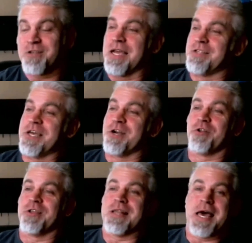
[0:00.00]
I, I
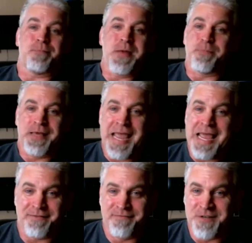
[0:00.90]
said earlier, a lot of people
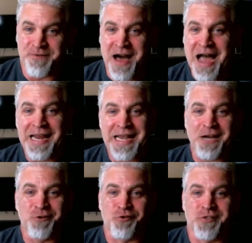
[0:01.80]
can't
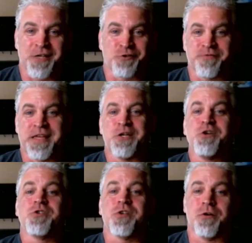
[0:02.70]
define exercise, or if
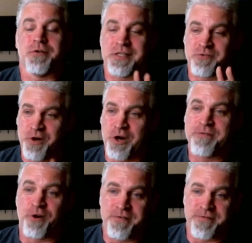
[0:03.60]
they do so, it's
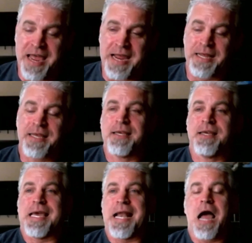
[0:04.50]
very, very vague.
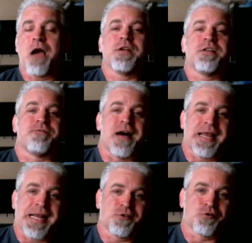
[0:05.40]
And I would
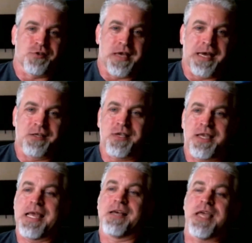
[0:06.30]
define
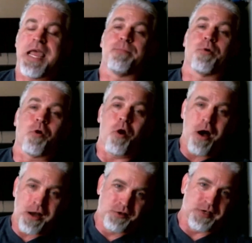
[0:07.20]
exercise as a
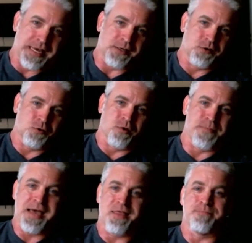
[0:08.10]
process
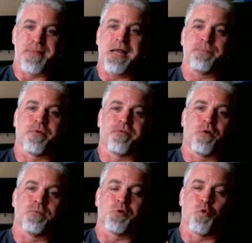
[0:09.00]
whereby the body
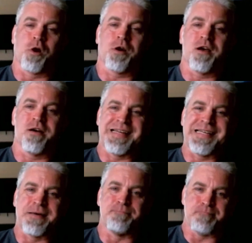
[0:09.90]
performs work of
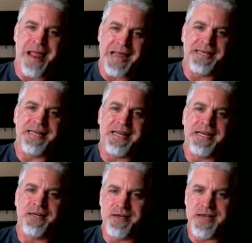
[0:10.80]
a
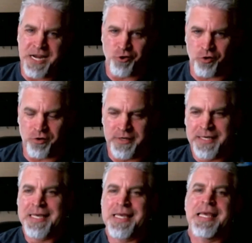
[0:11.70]
demanding
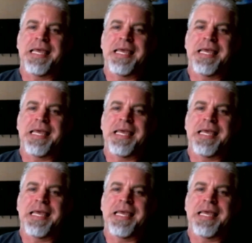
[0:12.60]
nature